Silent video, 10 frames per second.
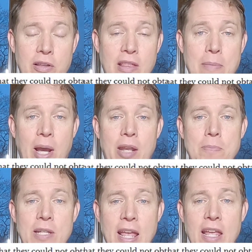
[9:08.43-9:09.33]
that they might
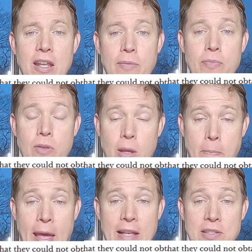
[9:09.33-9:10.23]
obtain a
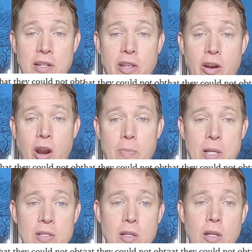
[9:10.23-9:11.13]
pass to their
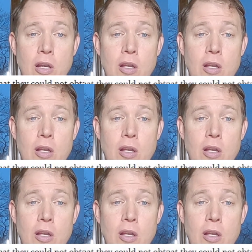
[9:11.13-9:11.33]
armies,